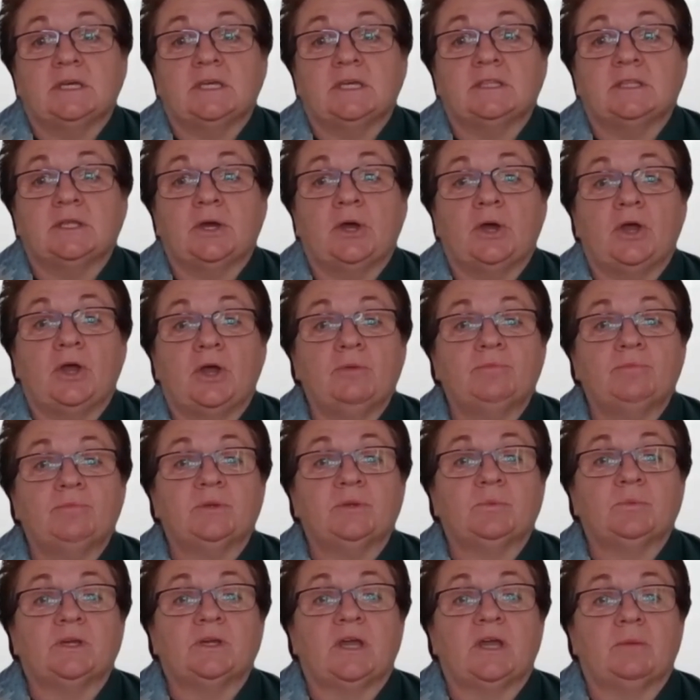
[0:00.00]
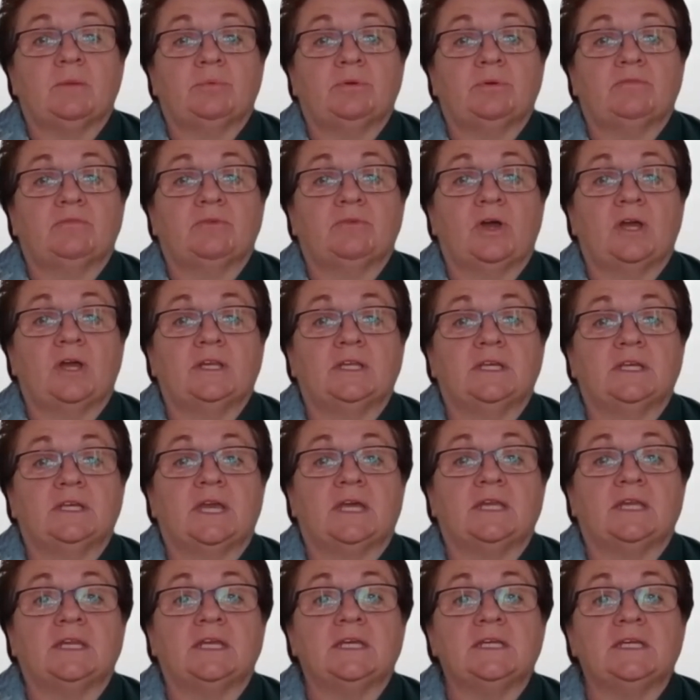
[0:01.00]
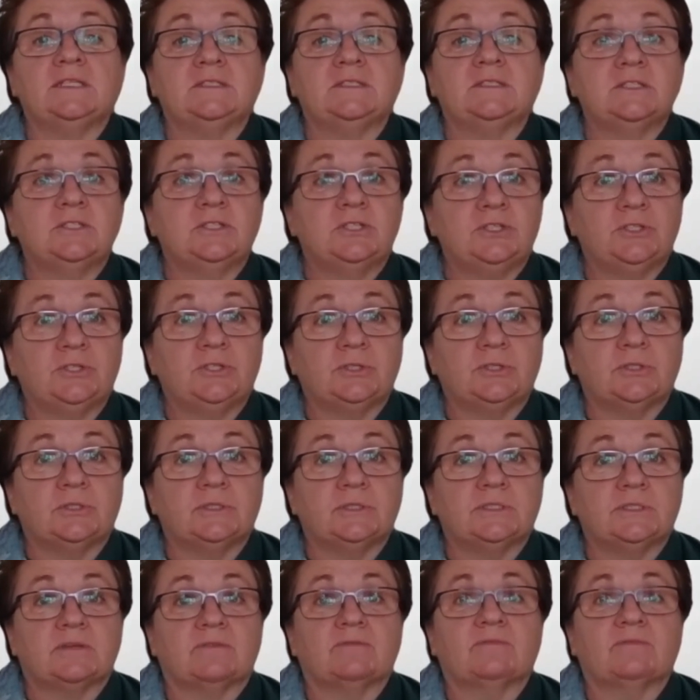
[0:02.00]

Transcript: in the hope that we are providing an easy to use,